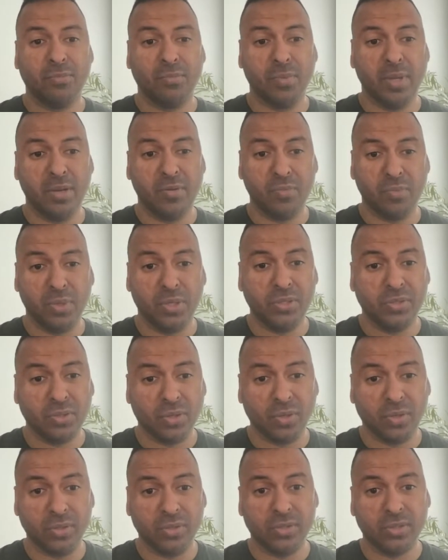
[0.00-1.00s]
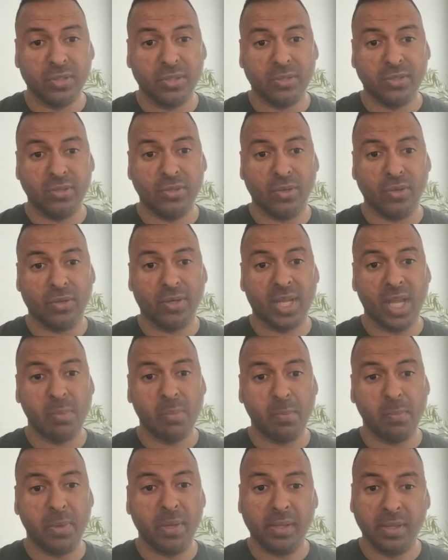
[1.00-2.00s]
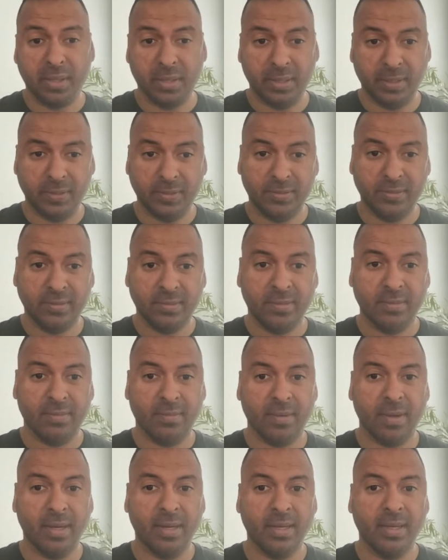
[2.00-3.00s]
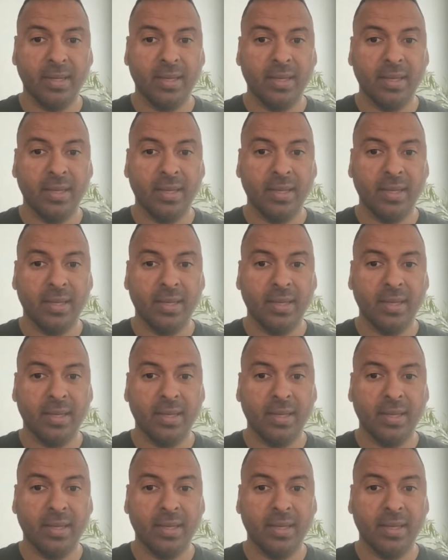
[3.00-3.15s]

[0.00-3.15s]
and research your capabilities, right?